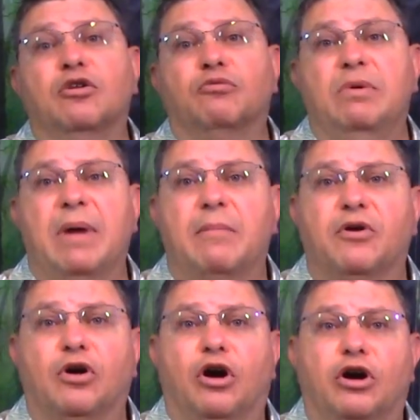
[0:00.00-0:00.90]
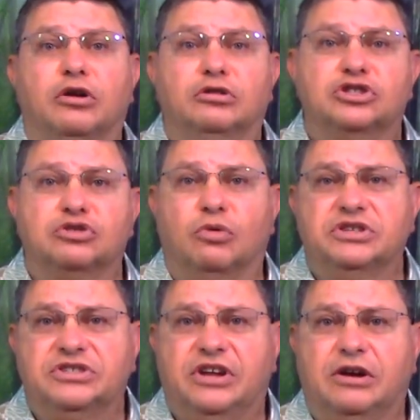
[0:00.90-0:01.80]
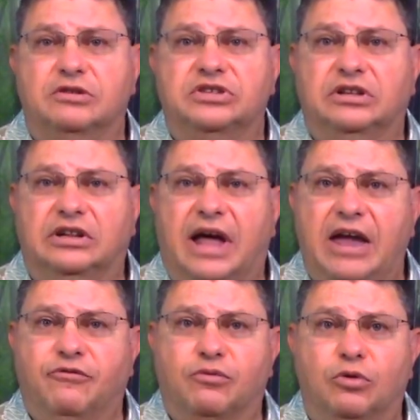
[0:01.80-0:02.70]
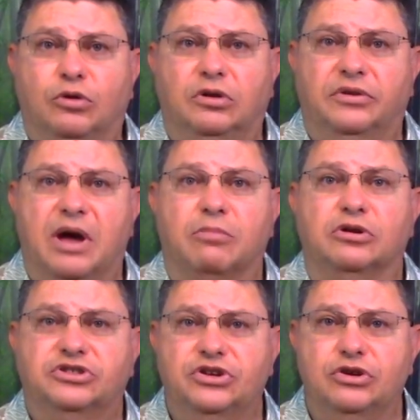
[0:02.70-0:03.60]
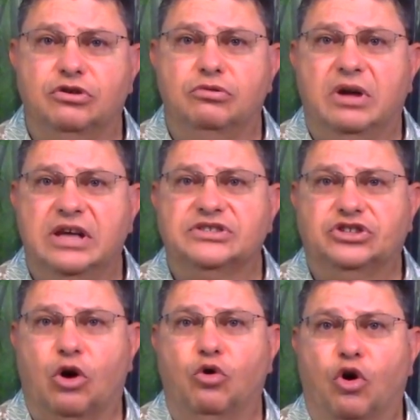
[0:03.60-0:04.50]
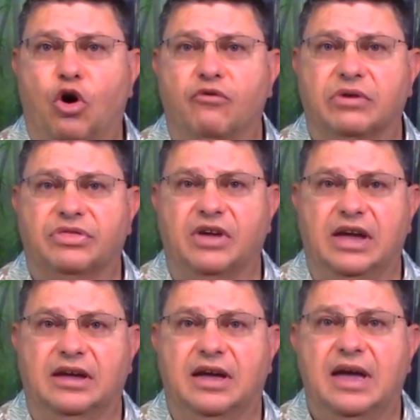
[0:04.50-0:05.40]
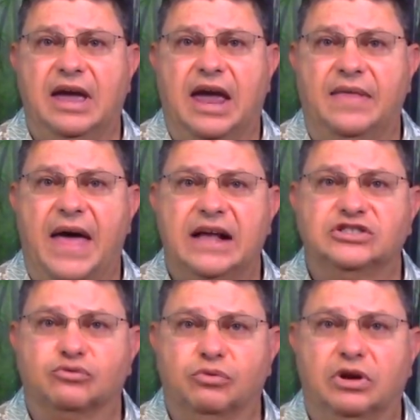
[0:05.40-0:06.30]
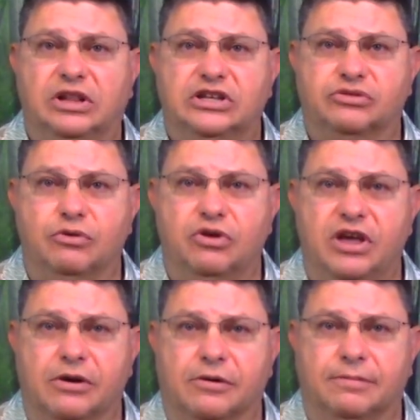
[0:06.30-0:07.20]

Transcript: Remember, Arnold Schwarzenegger's life rule number 2 is don't overthink, and that's really true here.